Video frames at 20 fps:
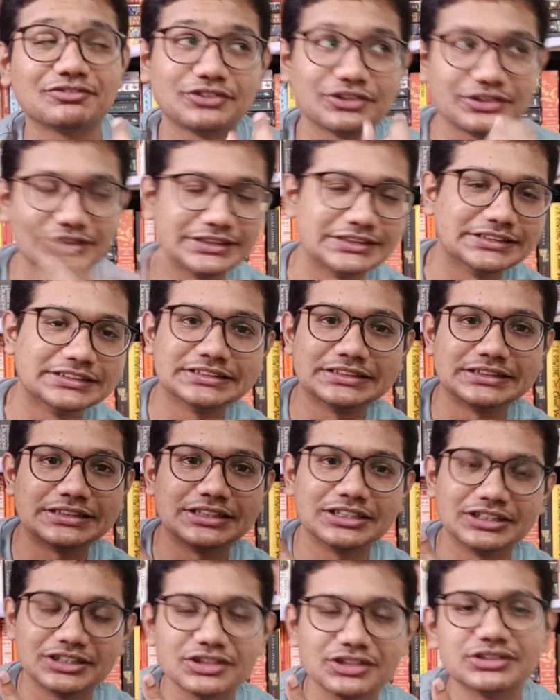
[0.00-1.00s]
Tales from the
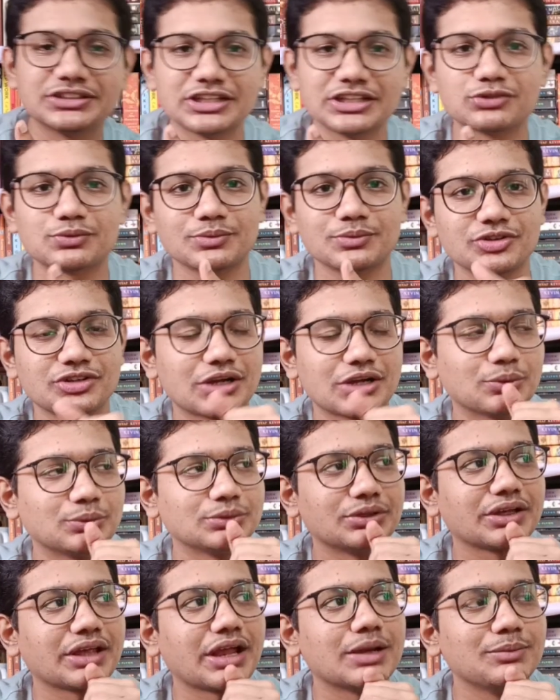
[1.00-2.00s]
Shadowhunter Academy. And
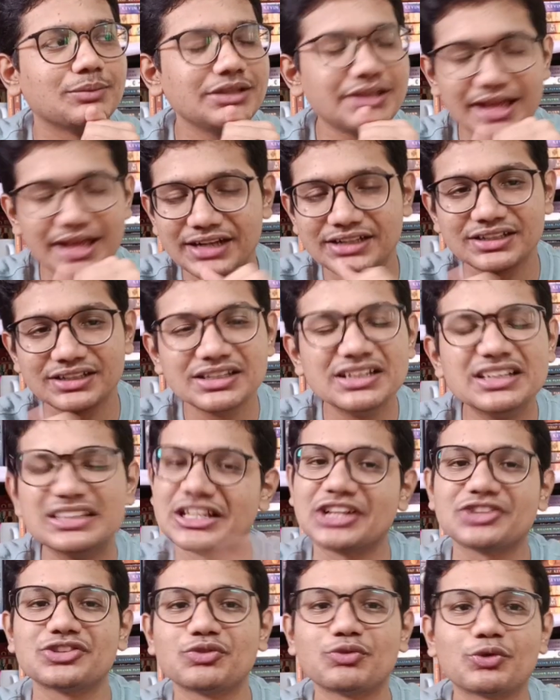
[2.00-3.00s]
that's it for today. If you
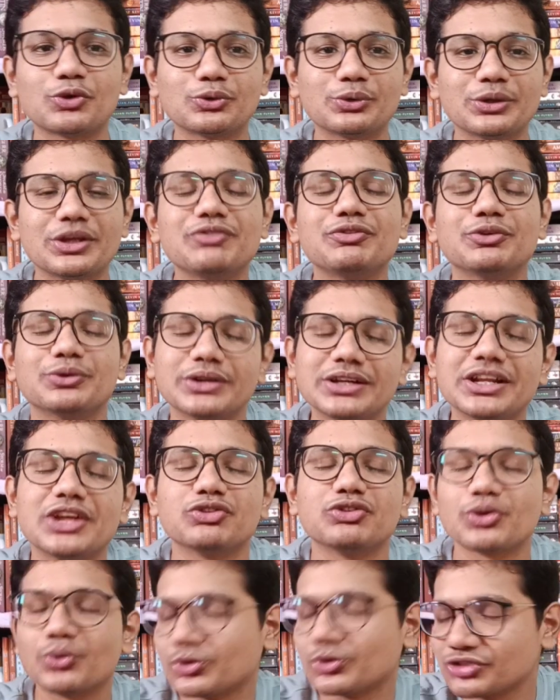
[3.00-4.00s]
did enjoy watching today's video,
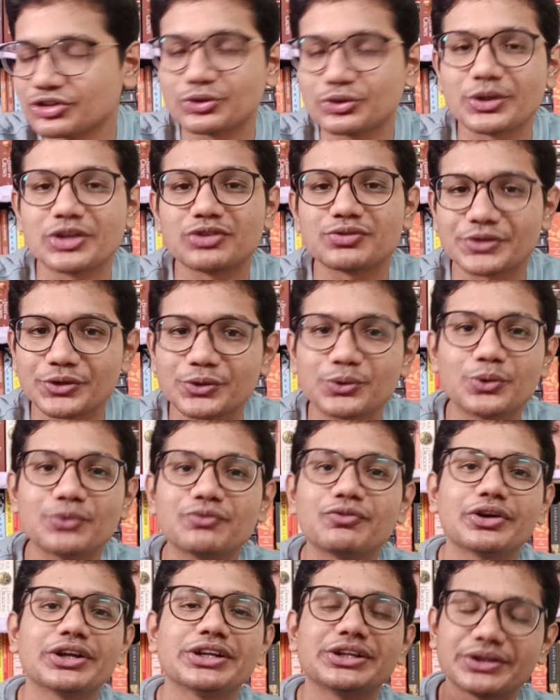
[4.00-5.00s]
don't forget to give it a thumbs up
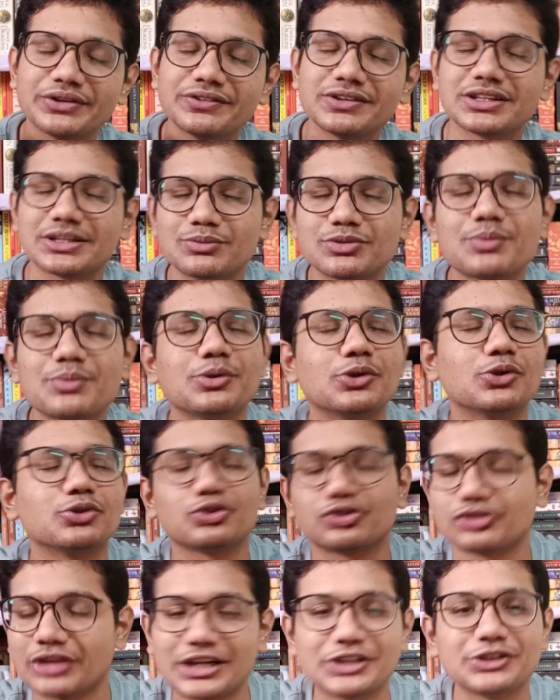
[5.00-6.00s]
and also share it to your friends.
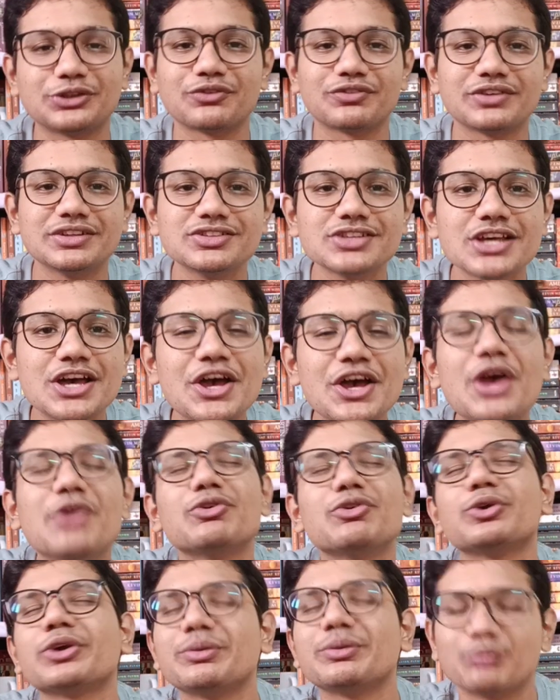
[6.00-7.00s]
If you want to get more content from
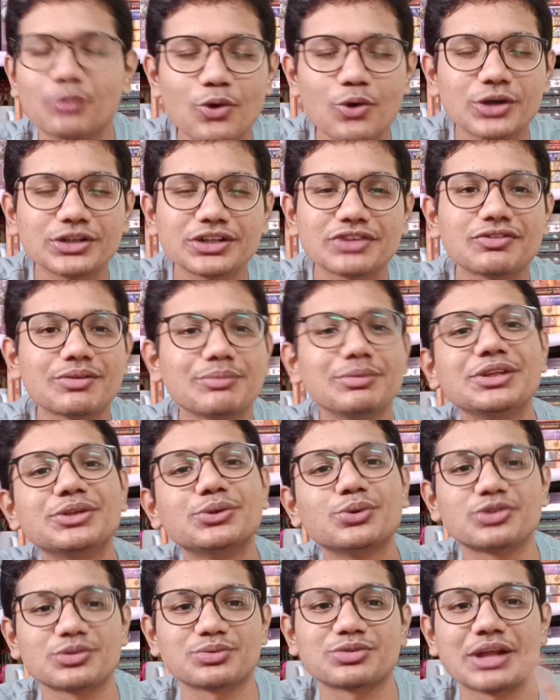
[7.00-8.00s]
me, do subscribe to the channel,
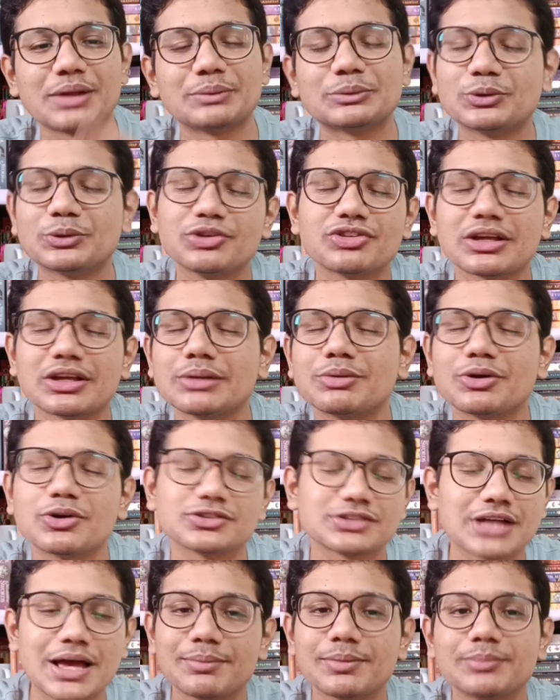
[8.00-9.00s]
because I publish new
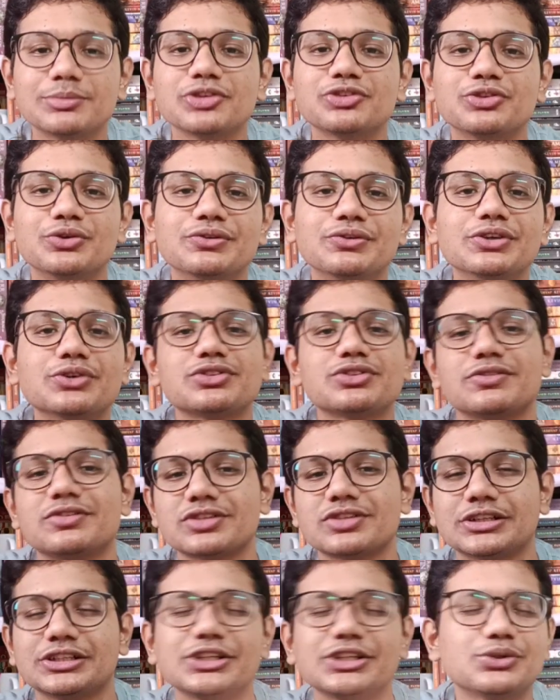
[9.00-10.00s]
videos every Sunday, Tuesday, Thursday
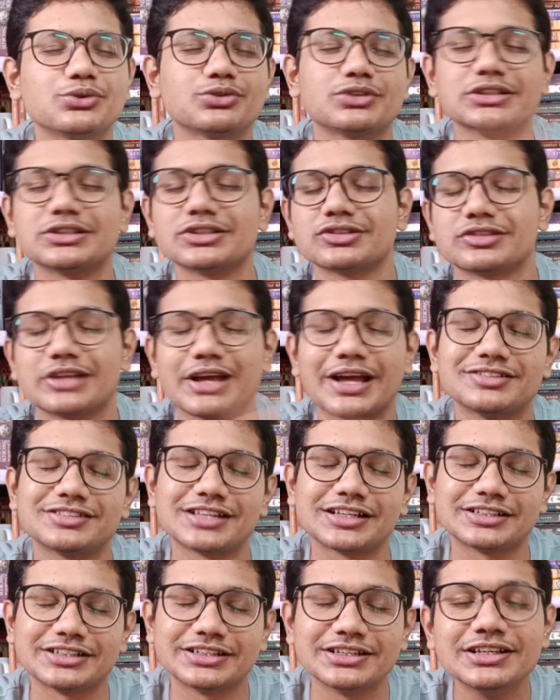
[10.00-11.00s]
and Saturday. Thanks for
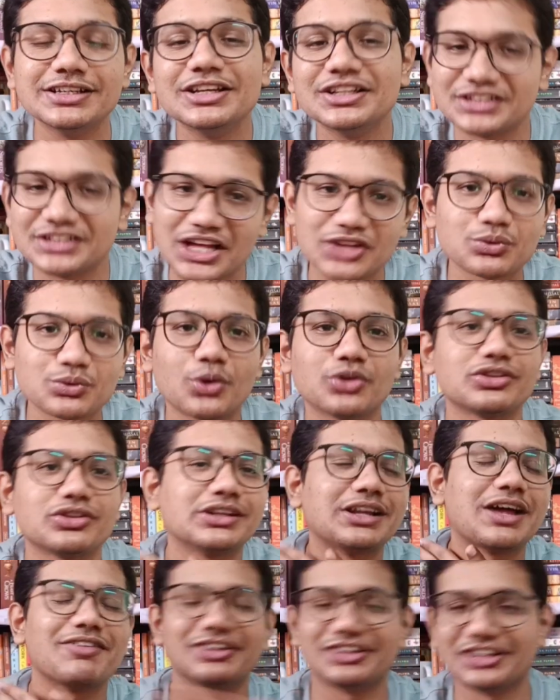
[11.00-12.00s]
watching, and have a great rest of
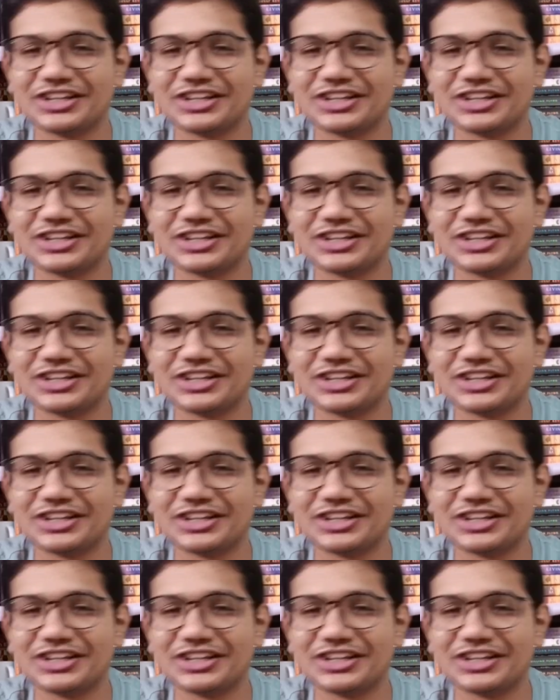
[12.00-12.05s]
your day.